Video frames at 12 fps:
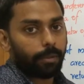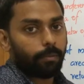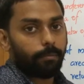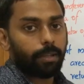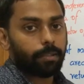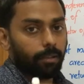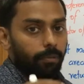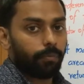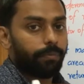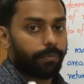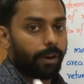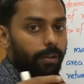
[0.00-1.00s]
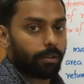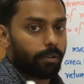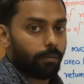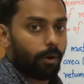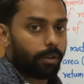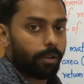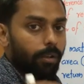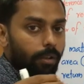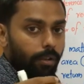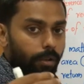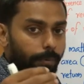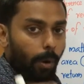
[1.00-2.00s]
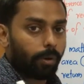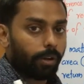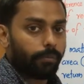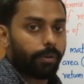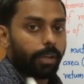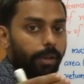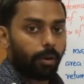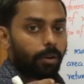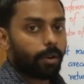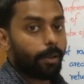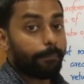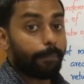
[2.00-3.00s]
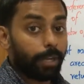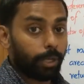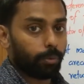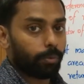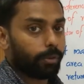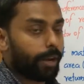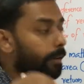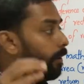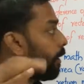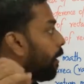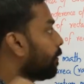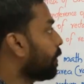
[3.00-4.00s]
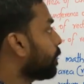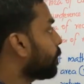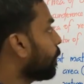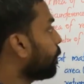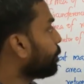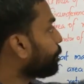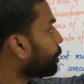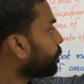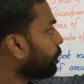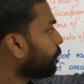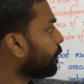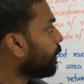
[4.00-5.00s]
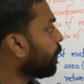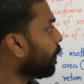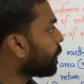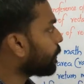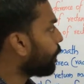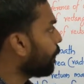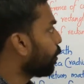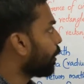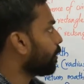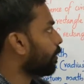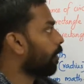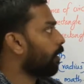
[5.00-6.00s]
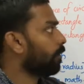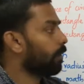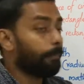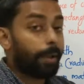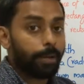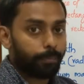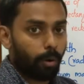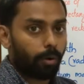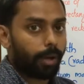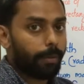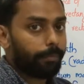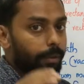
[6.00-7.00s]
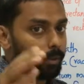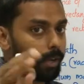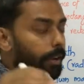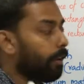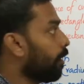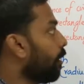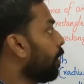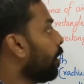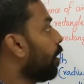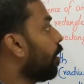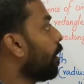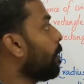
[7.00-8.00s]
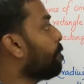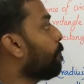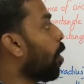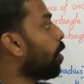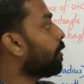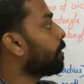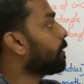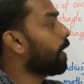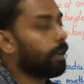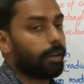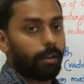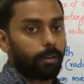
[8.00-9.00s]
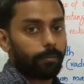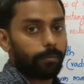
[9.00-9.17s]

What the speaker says: a program working on menu. Okay, yeah. So let's have a look at the main program. Okay, import circle.